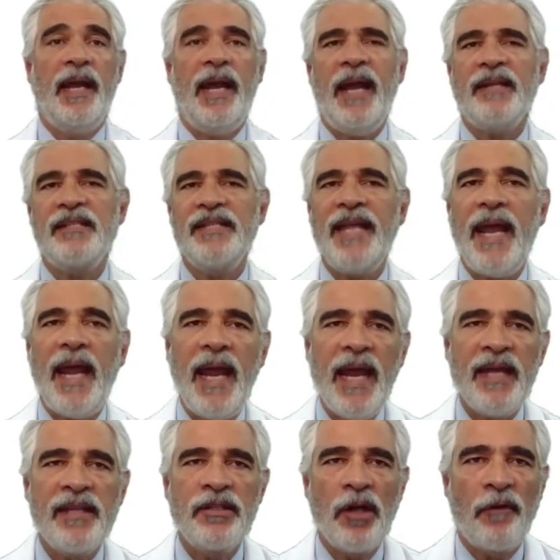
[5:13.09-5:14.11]
At the
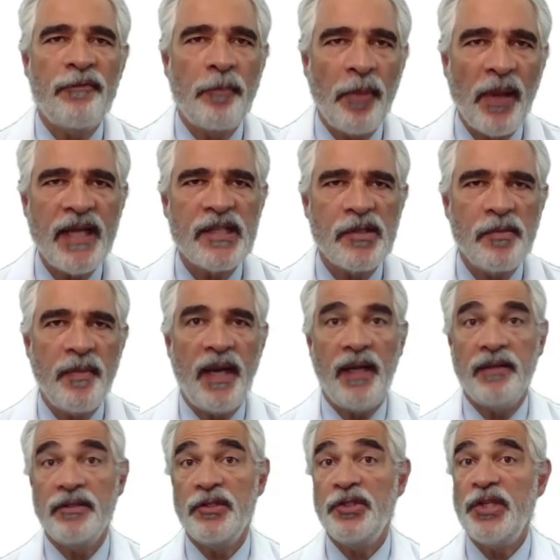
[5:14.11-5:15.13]
end of
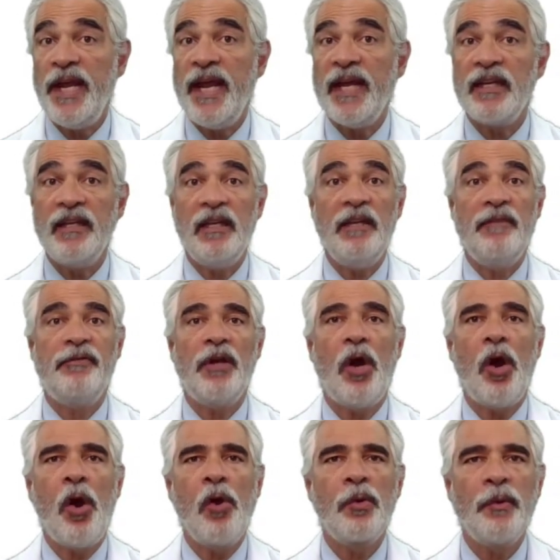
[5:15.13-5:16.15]
placement, check
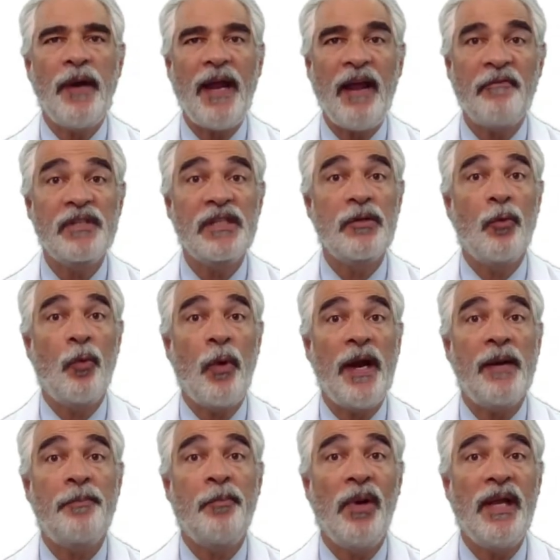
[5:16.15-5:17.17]
if all grafts
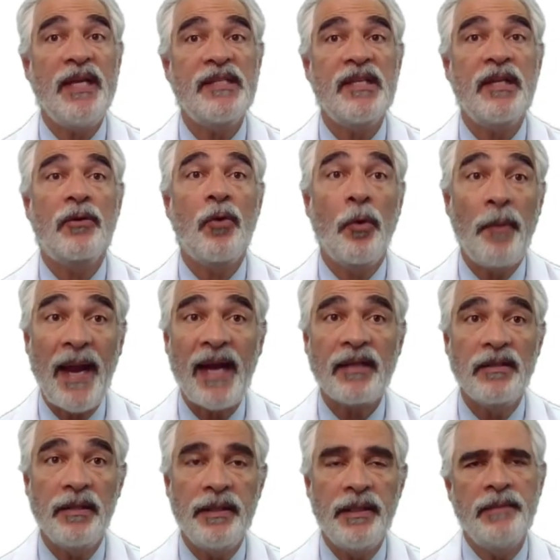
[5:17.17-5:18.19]
were placed
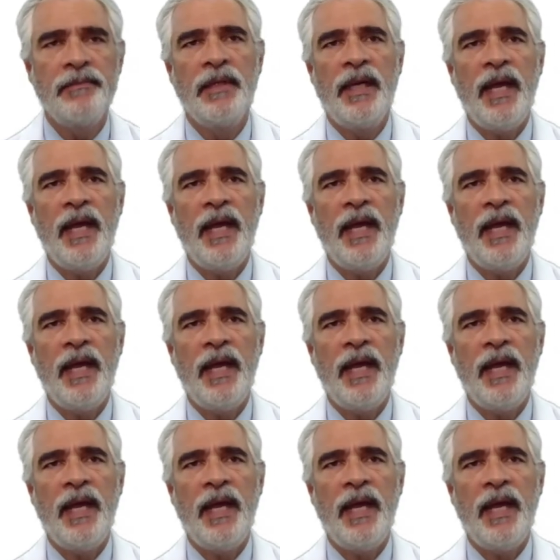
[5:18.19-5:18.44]
correctly